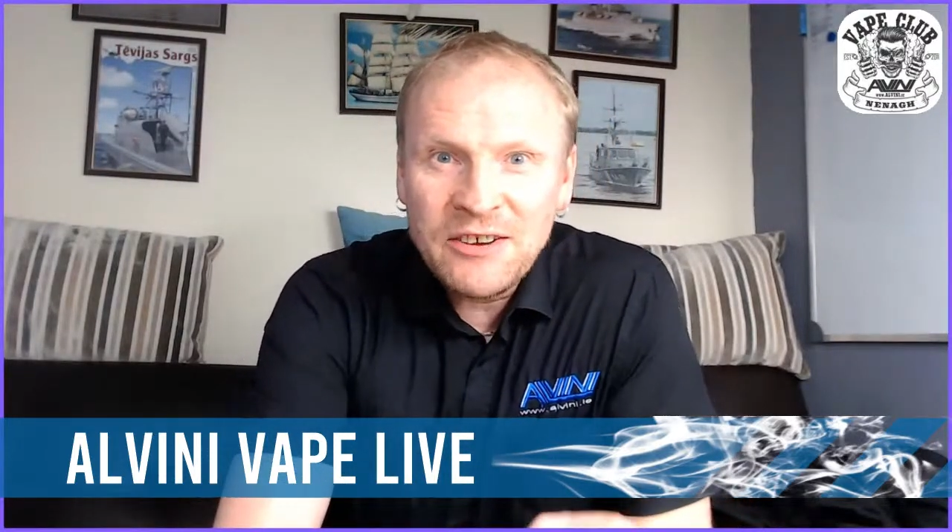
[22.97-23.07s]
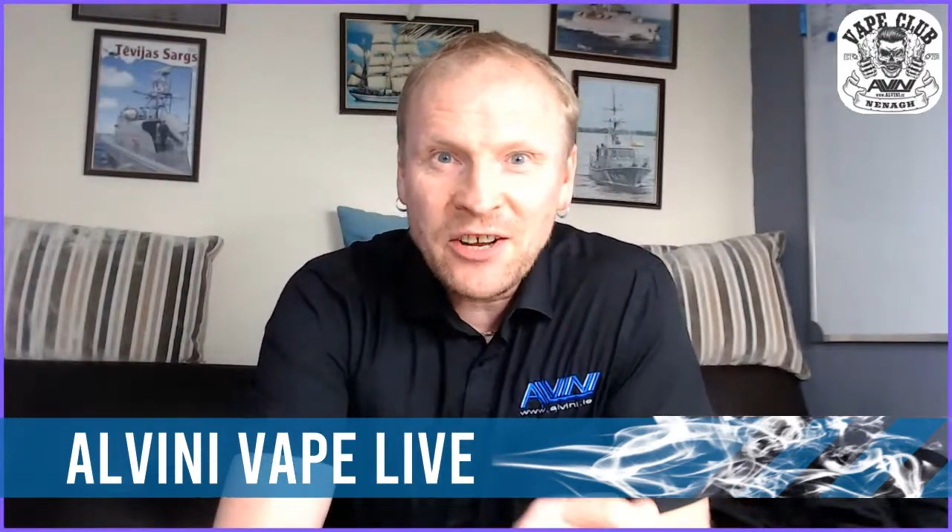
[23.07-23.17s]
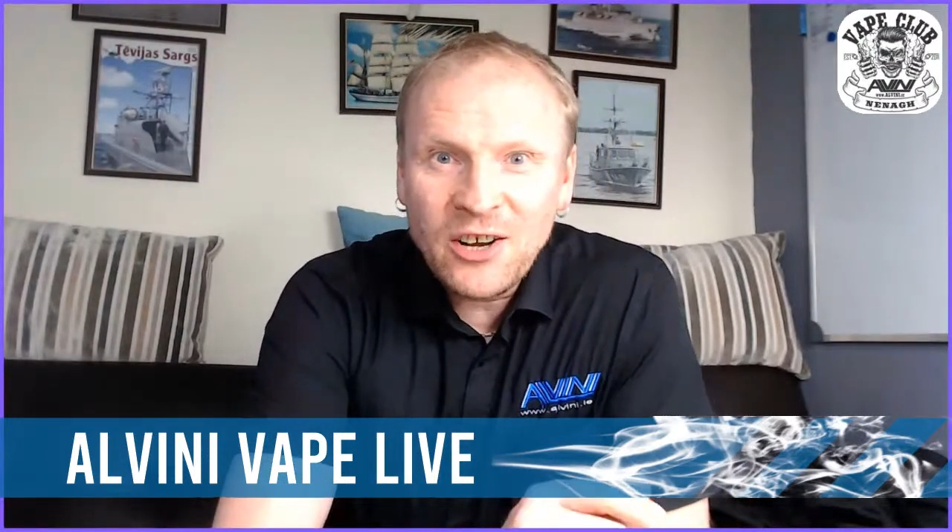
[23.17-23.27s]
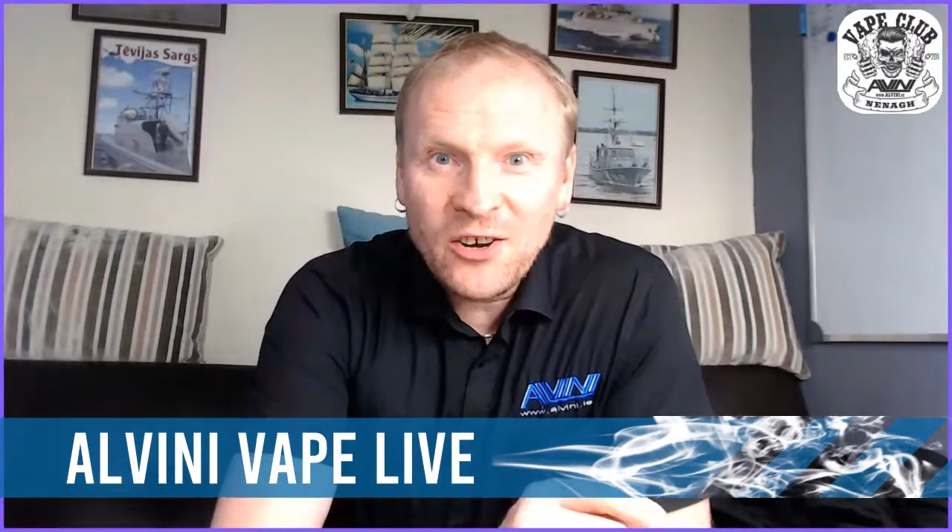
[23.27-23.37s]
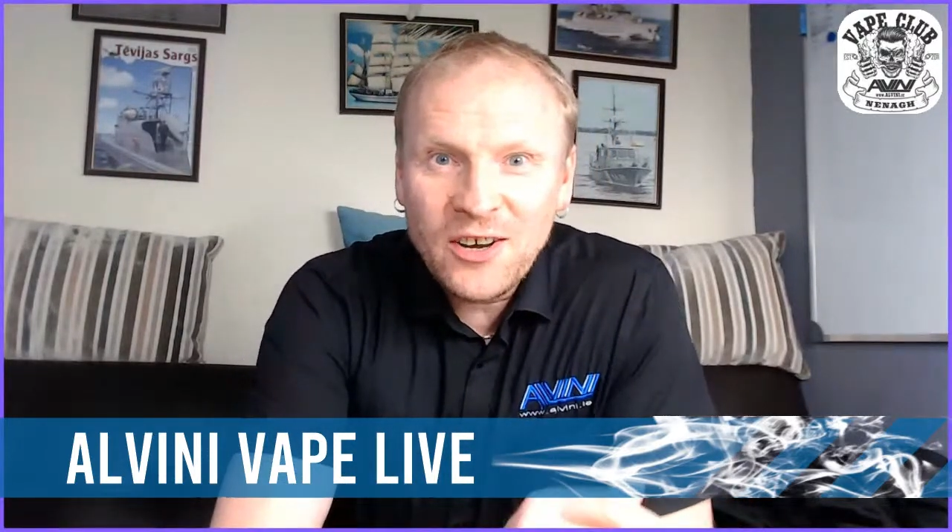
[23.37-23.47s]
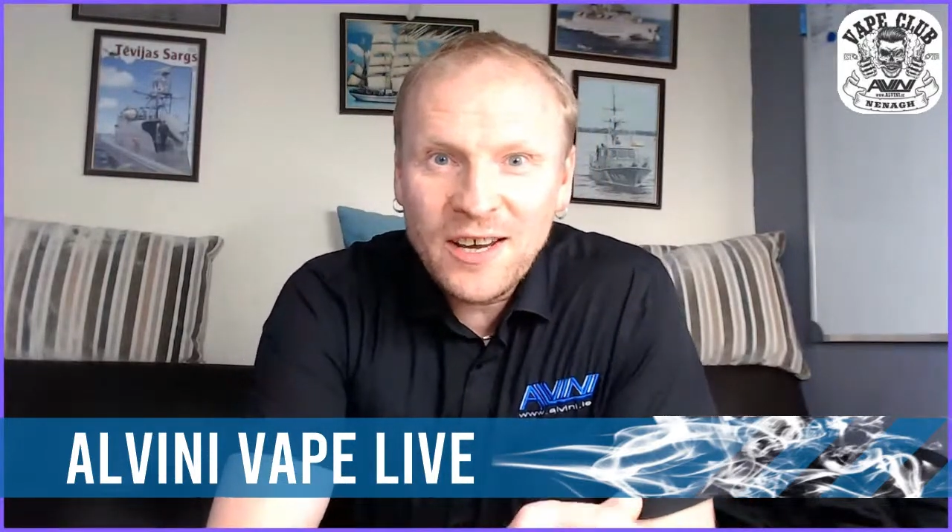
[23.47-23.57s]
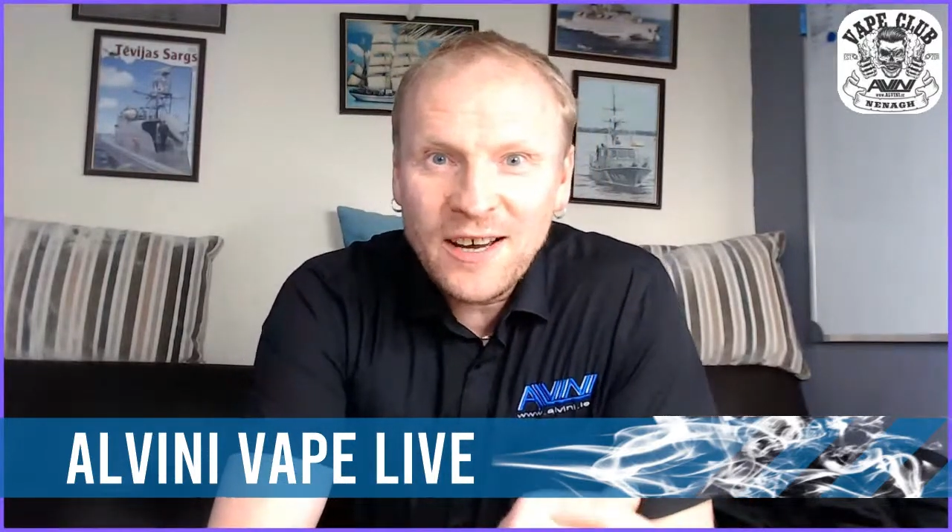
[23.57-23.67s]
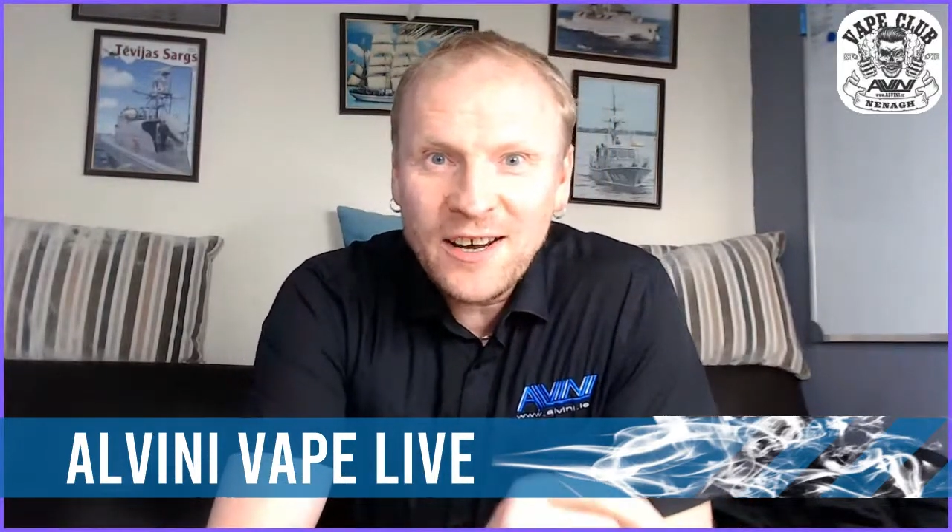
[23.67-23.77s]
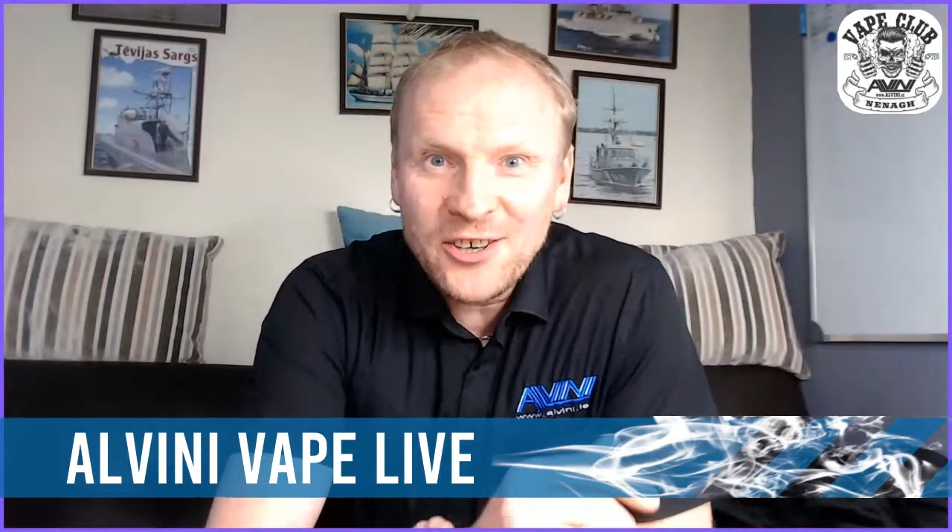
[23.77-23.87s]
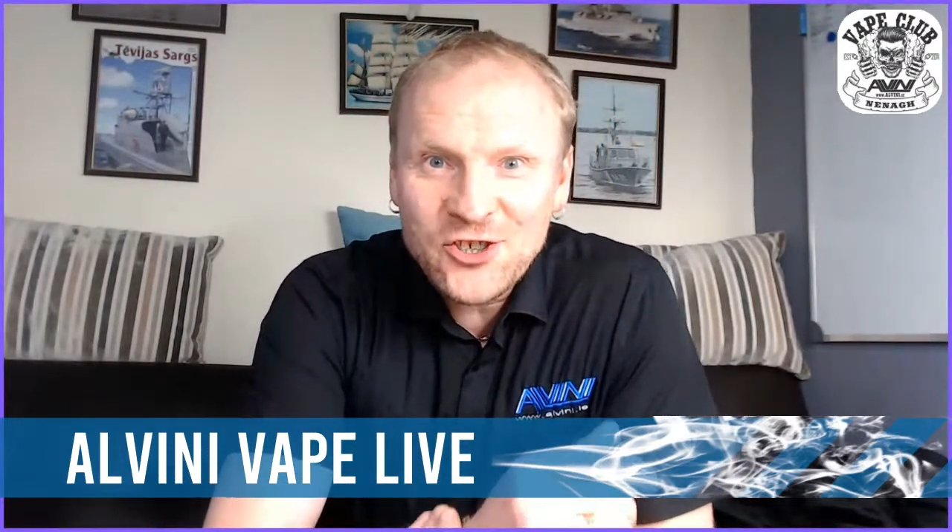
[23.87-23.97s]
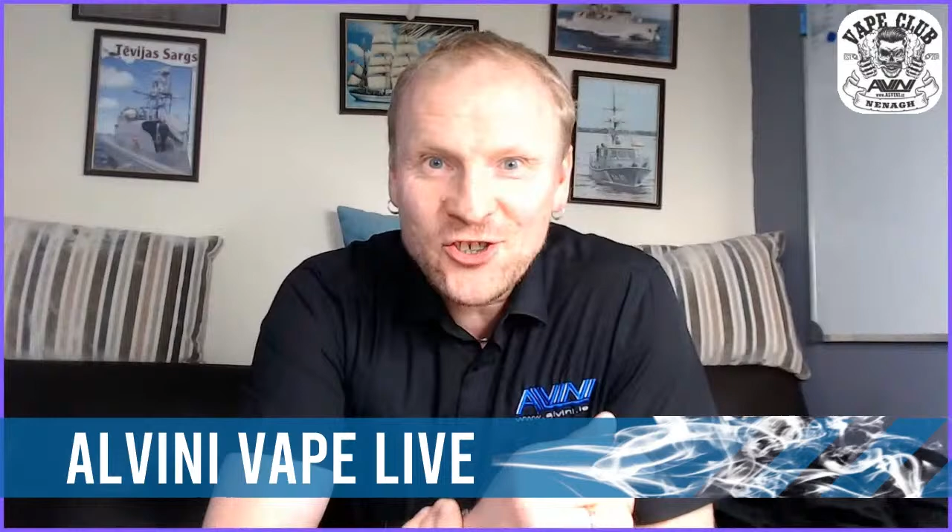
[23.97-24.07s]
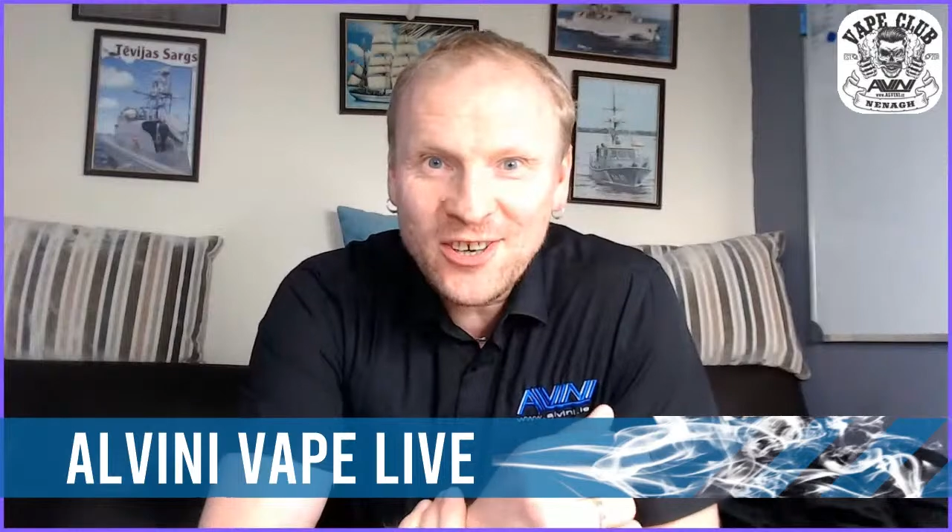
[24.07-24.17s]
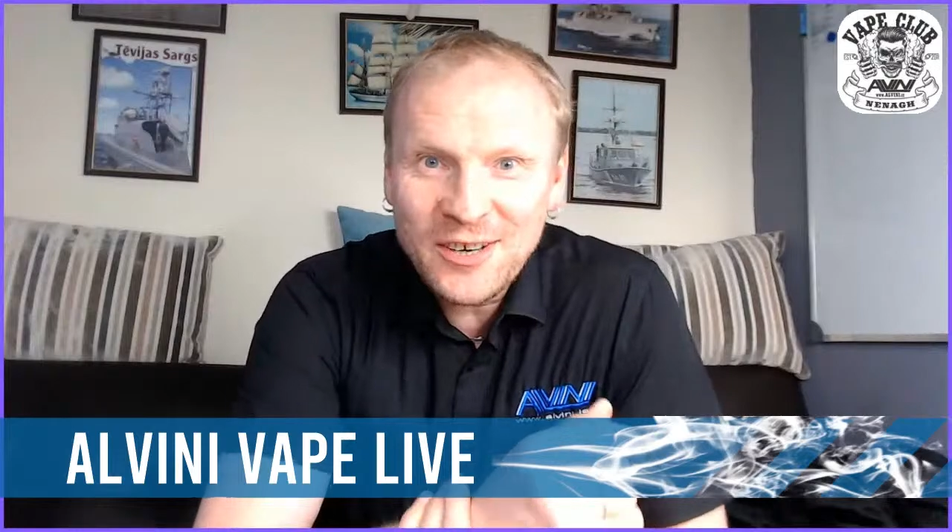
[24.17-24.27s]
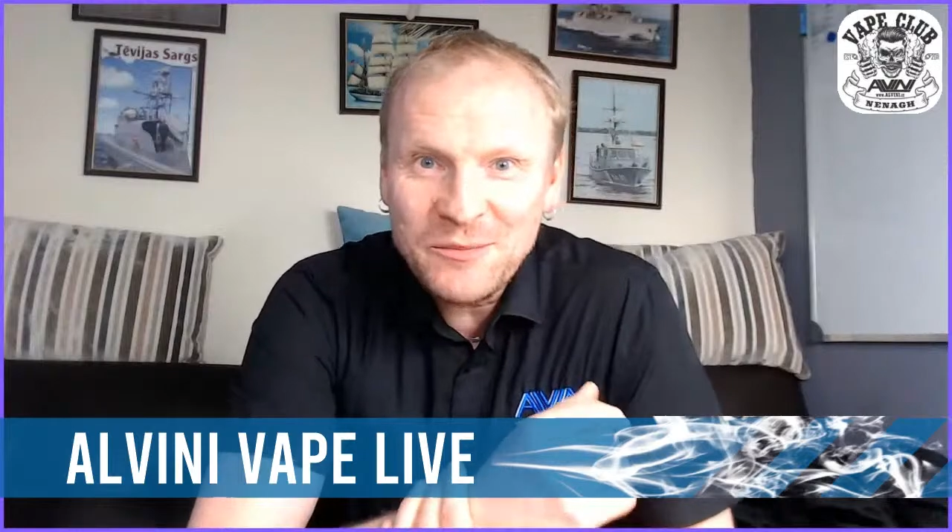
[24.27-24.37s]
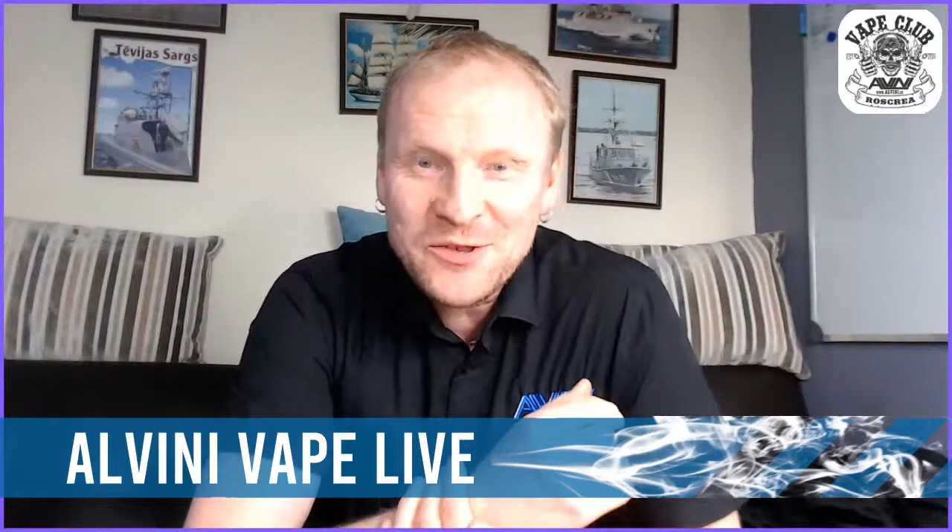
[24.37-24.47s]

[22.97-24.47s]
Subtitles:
o'clock Irish time,